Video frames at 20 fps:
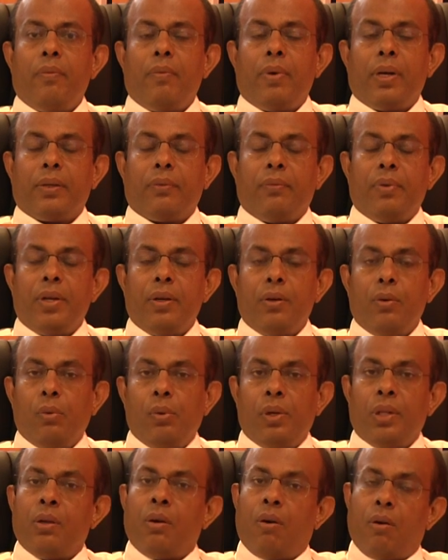what we
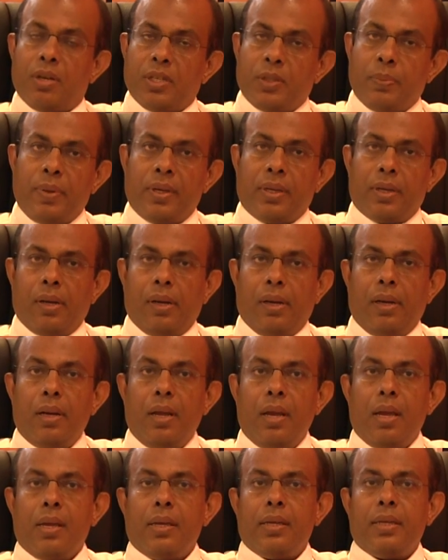do in the hospital
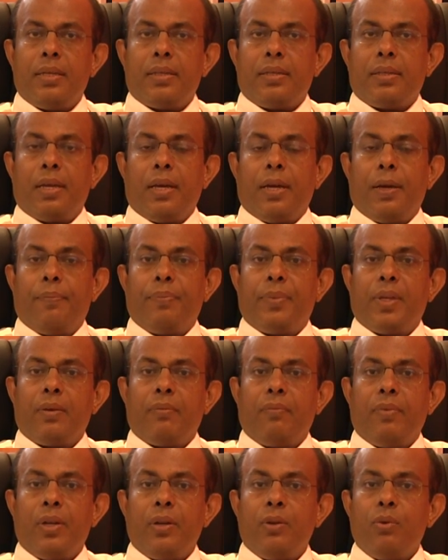is
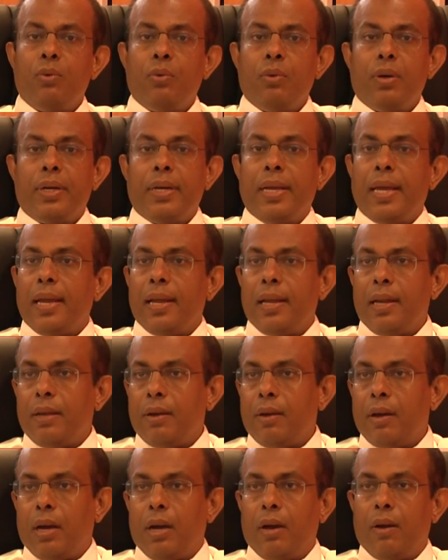we do daily
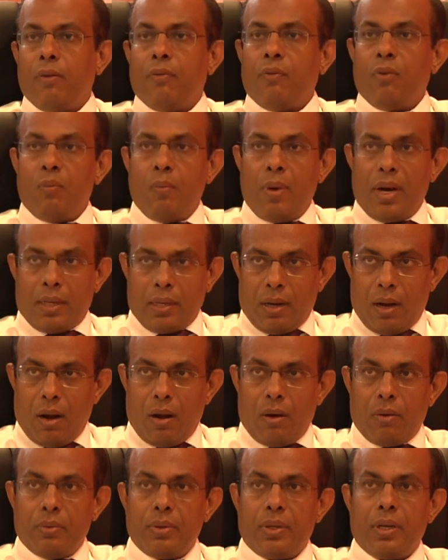full blood
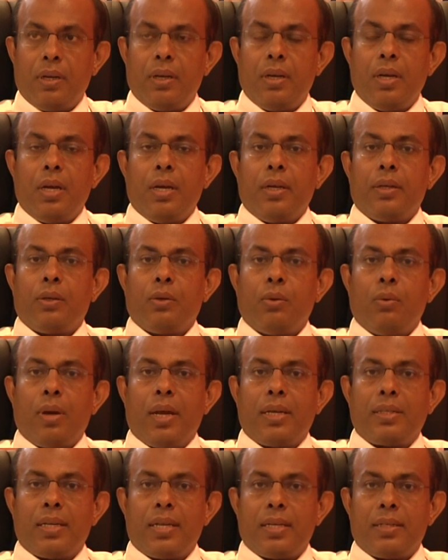count to
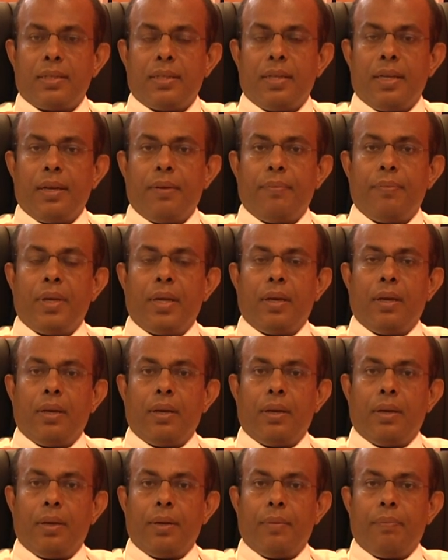assess the
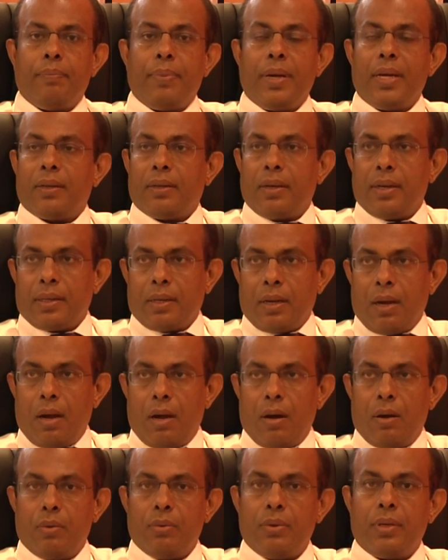platelet
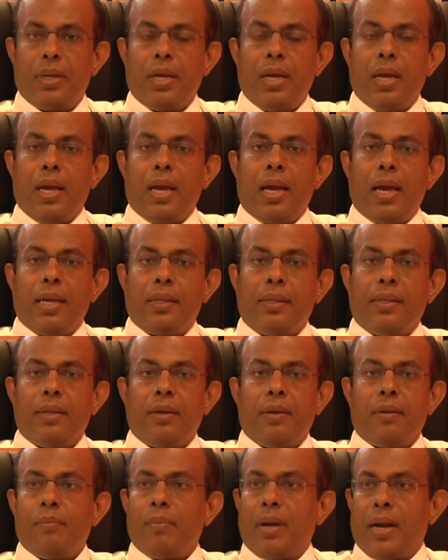count and
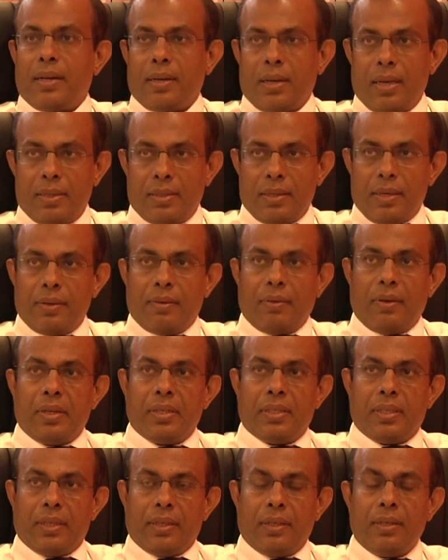the blood
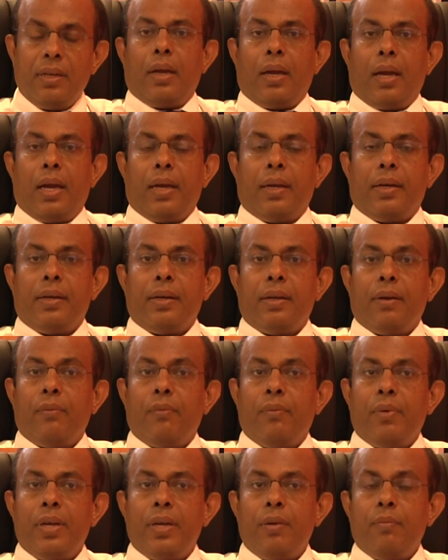concentration, and
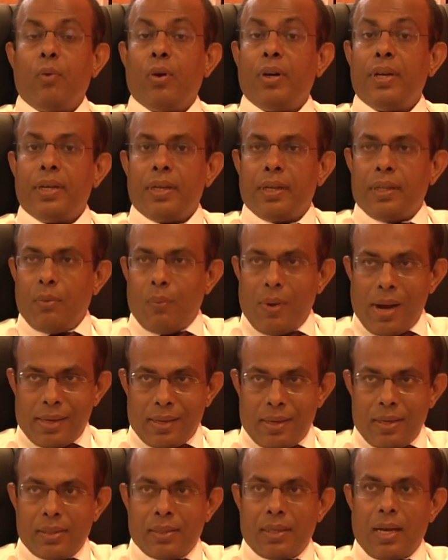we monitor the
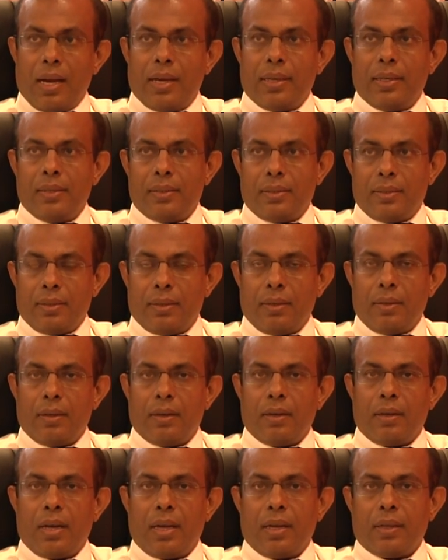vital signs
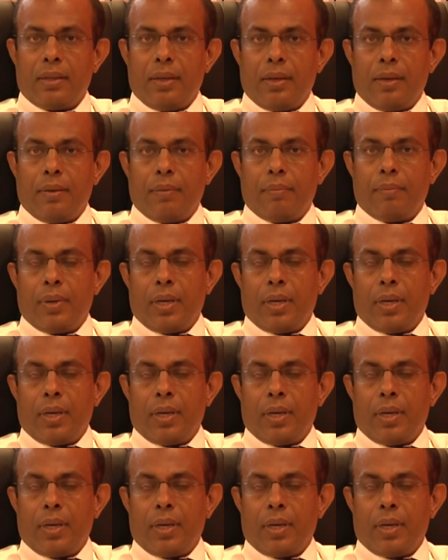like the